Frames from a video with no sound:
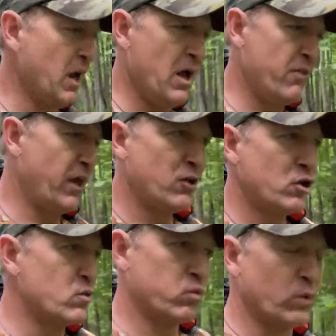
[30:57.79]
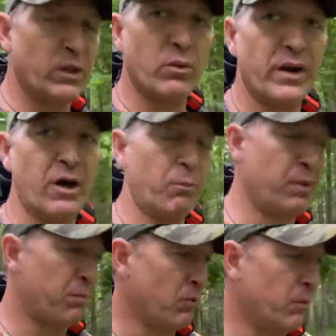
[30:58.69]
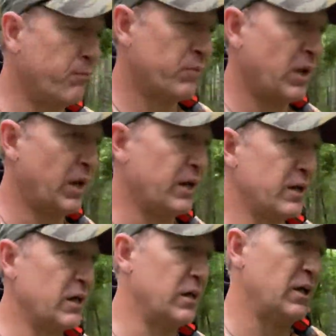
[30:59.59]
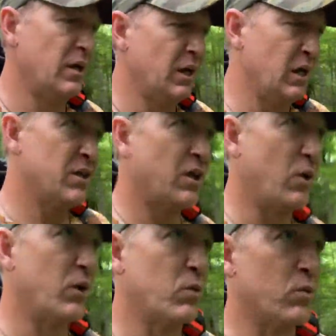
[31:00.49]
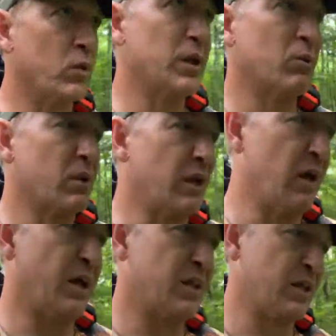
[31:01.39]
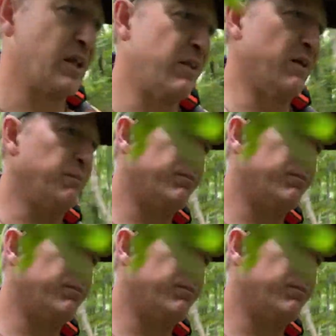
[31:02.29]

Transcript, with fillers: they just really want to help people, and uh, so it was really, really nice to see them